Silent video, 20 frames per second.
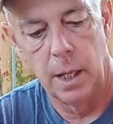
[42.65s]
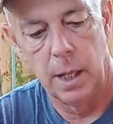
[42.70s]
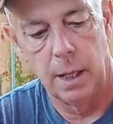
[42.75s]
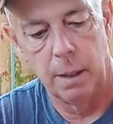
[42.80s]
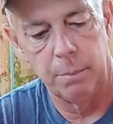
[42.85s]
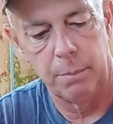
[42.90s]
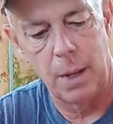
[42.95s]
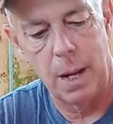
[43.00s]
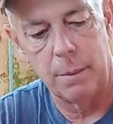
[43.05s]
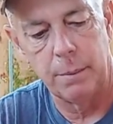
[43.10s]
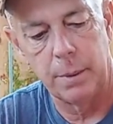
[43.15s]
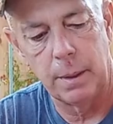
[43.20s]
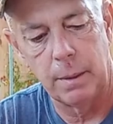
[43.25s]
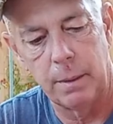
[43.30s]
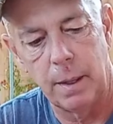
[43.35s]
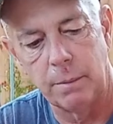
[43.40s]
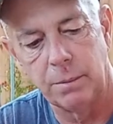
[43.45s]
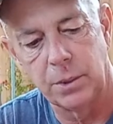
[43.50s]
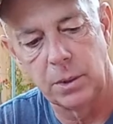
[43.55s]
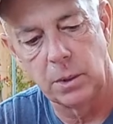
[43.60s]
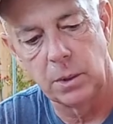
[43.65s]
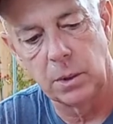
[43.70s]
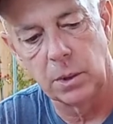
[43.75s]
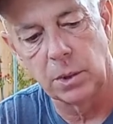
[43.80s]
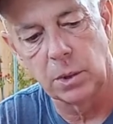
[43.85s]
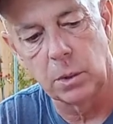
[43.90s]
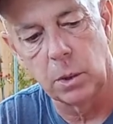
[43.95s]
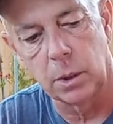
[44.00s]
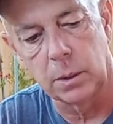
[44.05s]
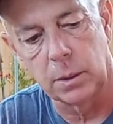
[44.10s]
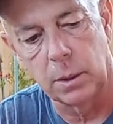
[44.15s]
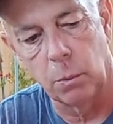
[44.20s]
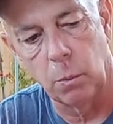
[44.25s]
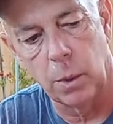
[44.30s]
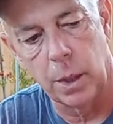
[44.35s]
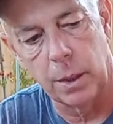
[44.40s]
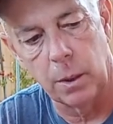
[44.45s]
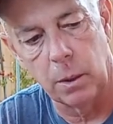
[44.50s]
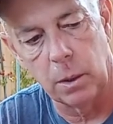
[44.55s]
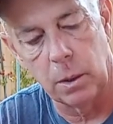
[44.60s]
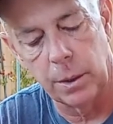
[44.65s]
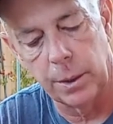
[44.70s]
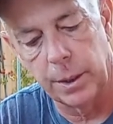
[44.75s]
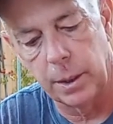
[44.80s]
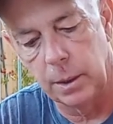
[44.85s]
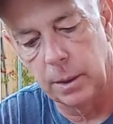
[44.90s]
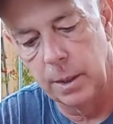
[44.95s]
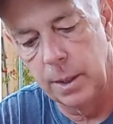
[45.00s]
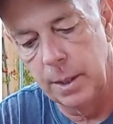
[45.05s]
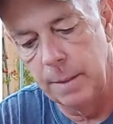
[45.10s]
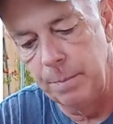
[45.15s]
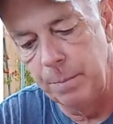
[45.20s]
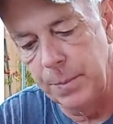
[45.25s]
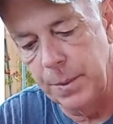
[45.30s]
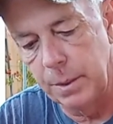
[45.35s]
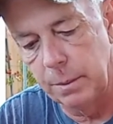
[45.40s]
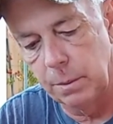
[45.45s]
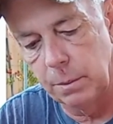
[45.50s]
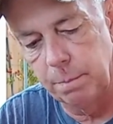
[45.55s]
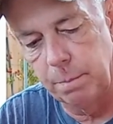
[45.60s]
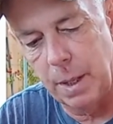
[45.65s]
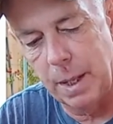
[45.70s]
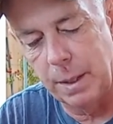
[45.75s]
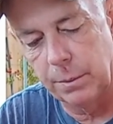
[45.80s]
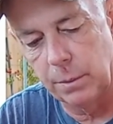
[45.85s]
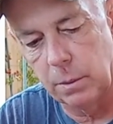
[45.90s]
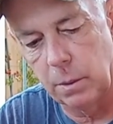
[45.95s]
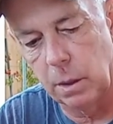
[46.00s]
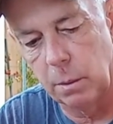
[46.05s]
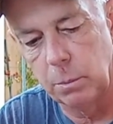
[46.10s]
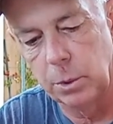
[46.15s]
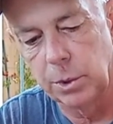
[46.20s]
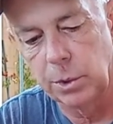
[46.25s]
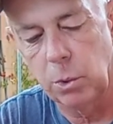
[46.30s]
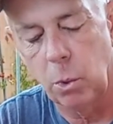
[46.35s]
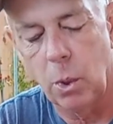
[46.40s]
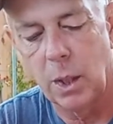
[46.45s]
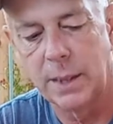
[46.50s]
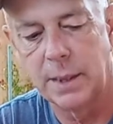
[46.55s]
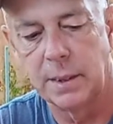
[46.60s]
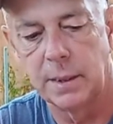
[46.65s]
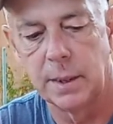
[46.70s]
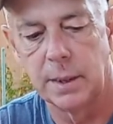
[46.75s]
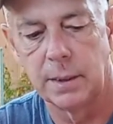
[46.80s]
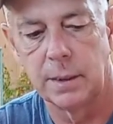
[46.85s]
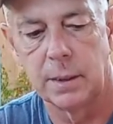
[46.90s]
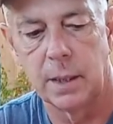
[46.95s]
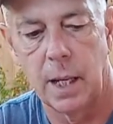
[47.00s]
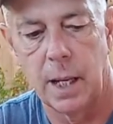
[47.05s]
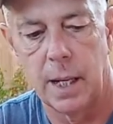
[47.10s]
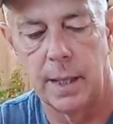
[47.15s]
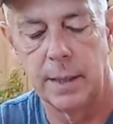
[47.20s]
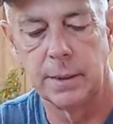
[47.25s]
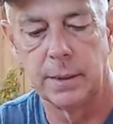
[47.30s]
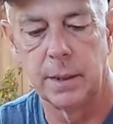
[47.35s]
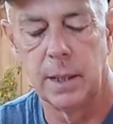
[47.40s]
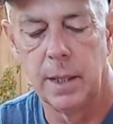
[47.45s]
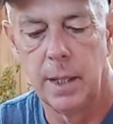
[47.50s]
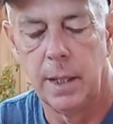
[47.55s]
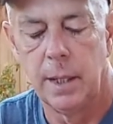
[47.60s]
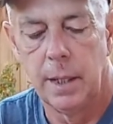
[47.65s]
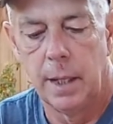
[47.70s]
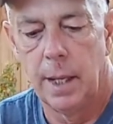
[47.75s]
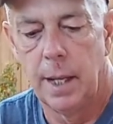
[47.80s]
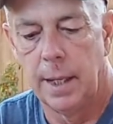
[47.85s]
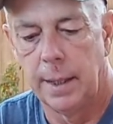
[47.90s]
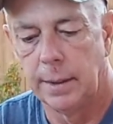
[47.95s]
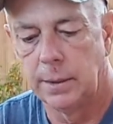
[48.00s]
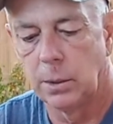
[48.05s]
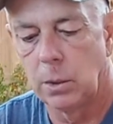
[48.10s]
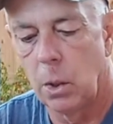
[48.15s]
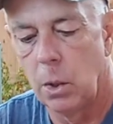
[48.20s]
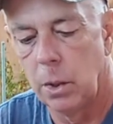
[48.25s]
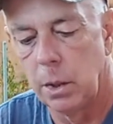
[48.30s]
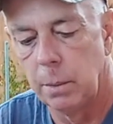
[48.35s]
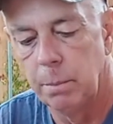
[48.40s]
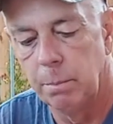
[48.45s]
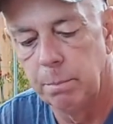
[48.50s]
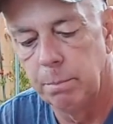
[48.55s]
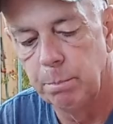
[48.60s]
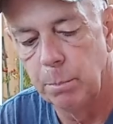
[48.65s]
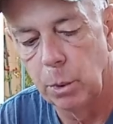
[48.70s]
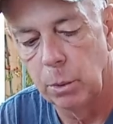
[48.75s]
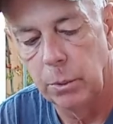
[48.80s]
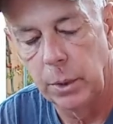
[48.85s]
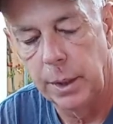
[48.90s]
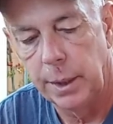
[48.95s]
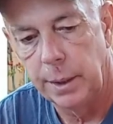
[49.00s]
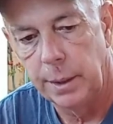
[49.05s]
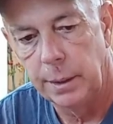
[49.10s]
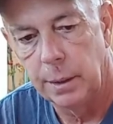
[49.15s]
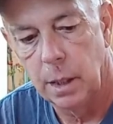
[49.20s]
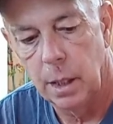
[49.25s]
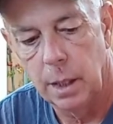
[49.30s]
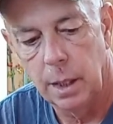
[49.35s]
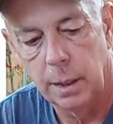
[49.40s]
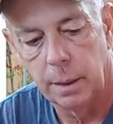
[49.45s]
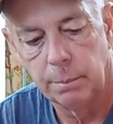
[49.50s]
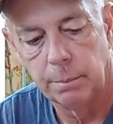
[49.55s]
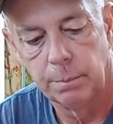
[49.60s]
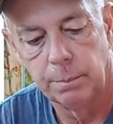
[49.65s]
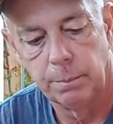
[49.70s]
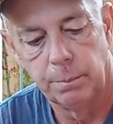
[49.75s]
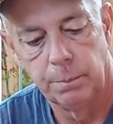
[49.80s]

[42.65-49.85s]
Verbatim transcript: Uh, probably, I've just looked at one earlier. It's about almost twice this size, and it's called a marine uh,